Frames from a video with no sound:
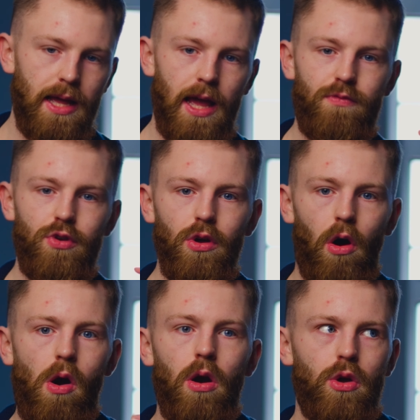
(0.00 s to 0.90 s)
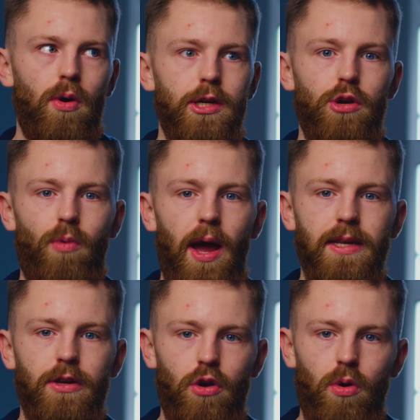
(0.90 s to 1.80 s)
if you are going to
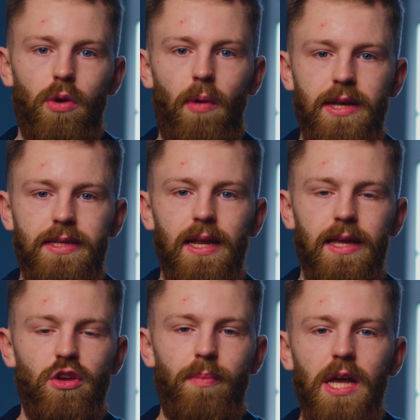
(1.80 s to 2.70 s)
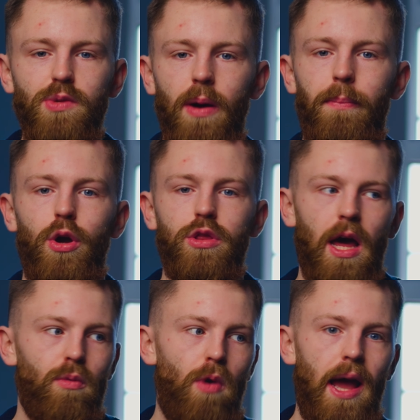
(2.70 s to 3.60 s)
write and you're going to write daily, you may as well put
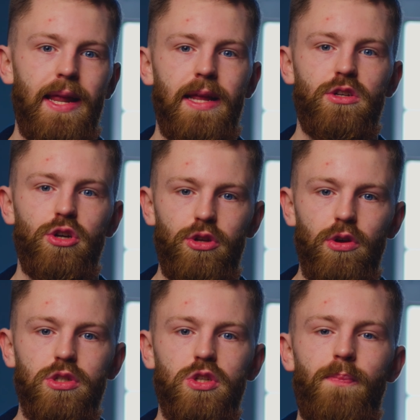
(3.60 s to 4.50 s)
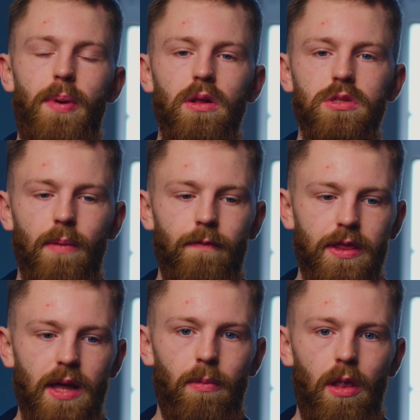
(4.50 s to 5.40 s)
that writing to use to build
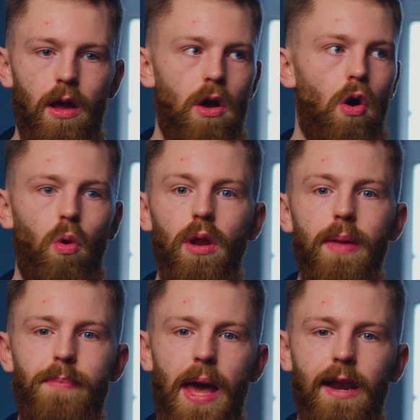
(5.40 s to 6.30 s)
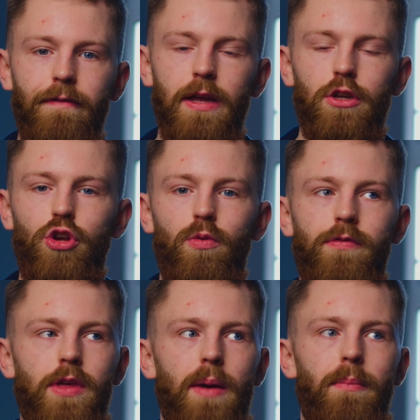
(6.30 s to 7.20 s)
something that will only benefit you
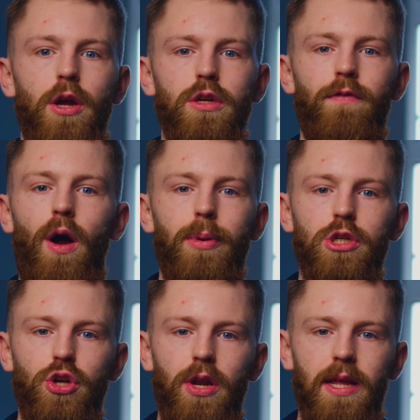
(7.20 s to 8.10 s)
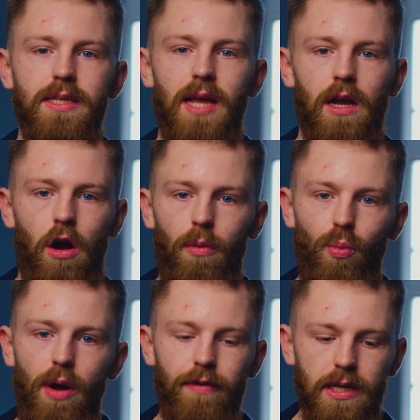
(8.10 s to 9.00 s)
with the amount of opportunities that
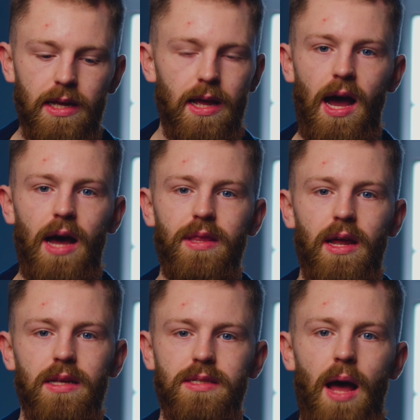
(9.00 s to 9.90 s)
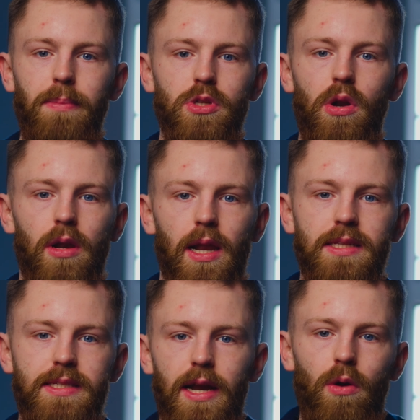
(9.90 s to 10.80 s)
come with it, and that has absolutely
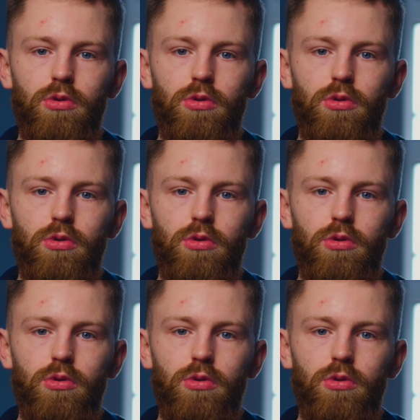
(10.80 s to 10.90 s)
zero